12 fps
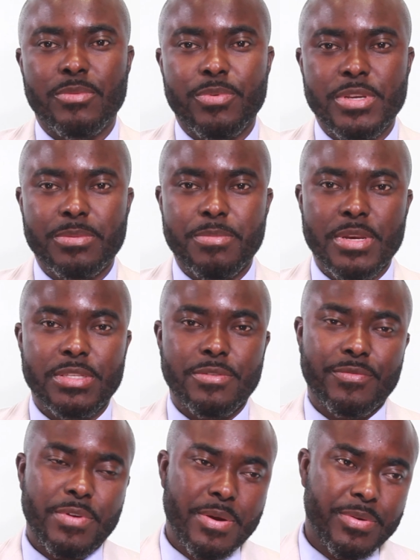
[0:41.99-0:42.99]
which makes it
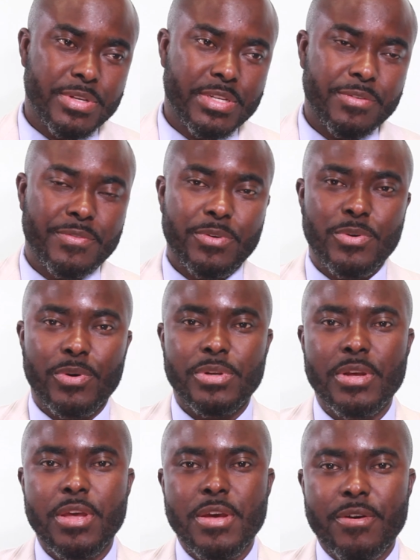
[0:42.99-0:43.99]
very
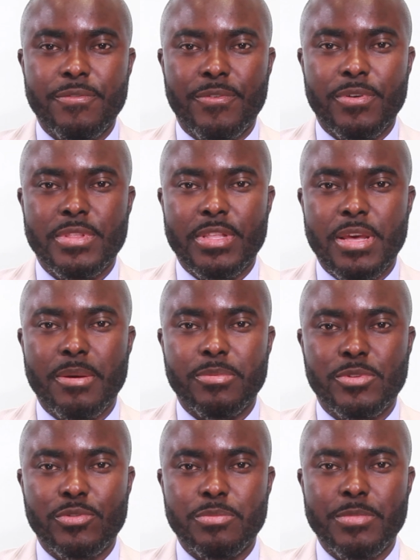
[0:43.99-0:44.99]
difficult for
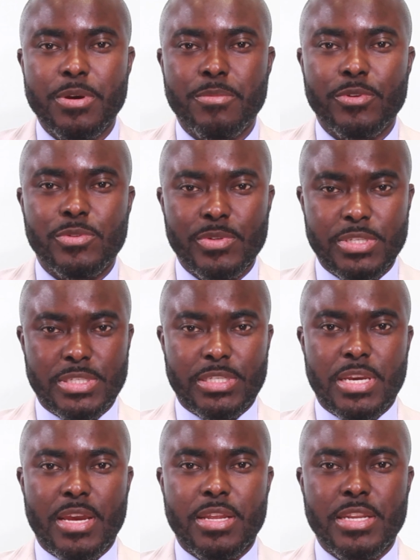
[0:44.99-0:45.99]
them to be able to
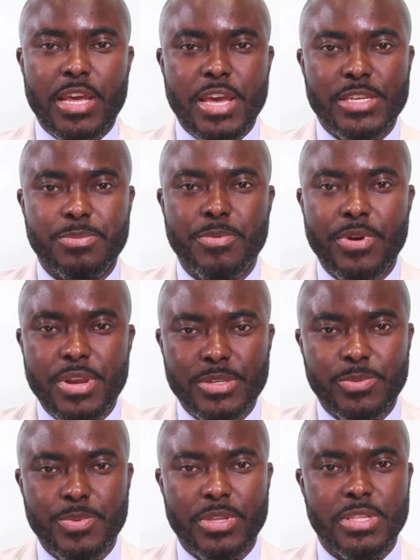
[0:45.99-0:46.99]
share their
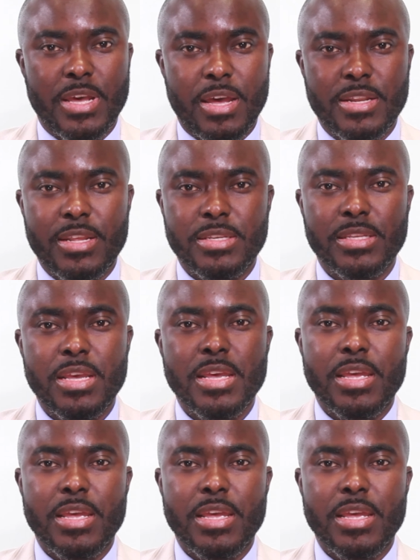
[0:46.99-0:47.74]
experience with others.